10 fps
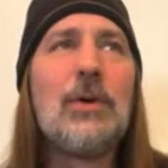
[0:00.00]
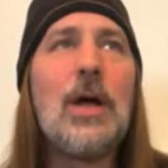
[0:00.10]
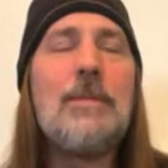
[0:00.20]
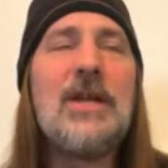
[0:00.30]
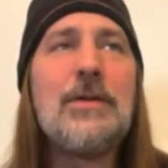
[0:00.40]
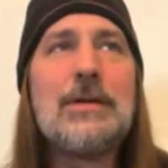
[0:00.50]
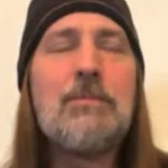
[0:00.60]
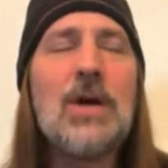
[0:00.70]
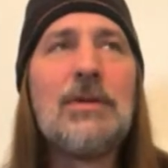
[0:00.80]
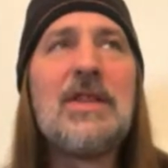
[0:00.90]
Well, I mean,
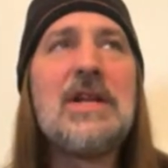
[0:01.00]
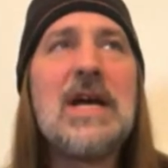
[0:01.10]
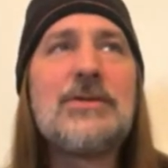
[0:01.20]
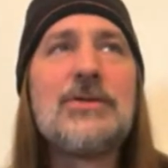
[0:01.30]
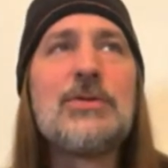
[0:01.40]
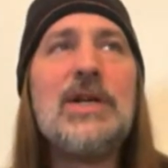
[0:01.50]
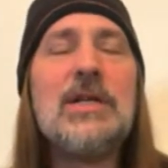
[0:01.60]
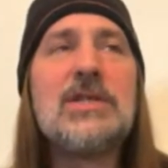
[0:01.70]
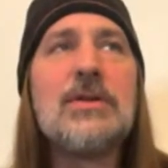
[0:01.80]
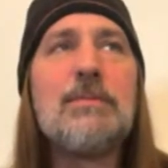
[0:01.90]
probably the natural
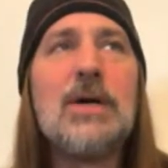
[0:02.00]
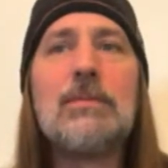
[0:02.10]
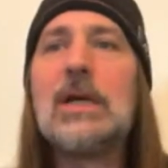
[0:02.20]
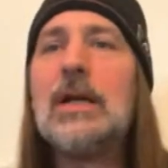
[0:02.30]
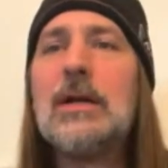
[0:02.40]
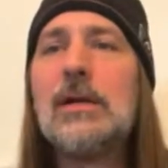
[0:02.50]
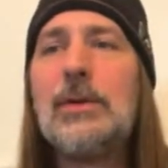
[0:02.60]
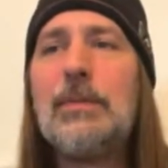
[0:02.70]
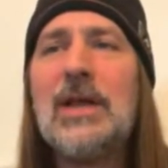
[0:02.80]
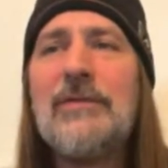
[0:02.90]
sweetness of the pumpkin and a
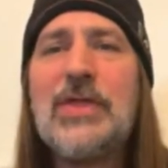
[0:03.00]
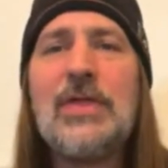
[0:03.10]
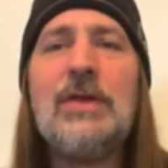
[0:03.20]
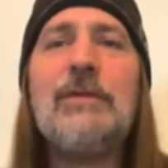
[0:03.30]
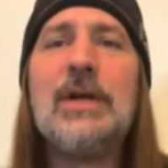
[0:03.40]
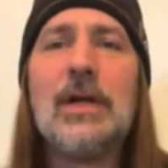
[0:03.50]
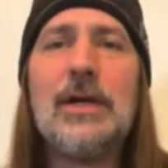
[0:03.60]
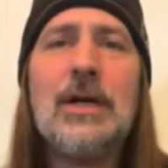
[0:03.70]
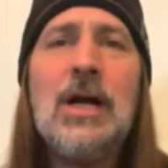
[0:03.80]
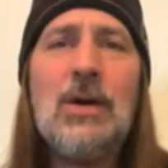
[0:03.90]
little bit of the
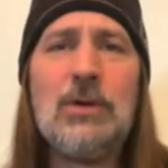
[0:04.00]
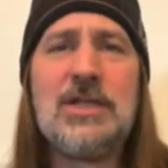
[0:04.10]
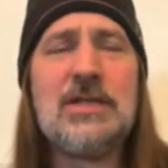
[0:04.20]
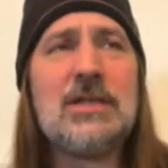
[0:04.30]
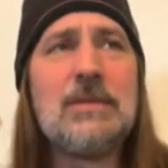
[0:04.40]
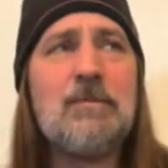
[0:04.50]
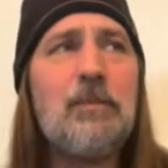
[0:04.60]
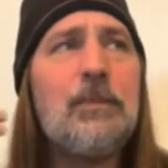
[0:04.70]
vanilla, which isn't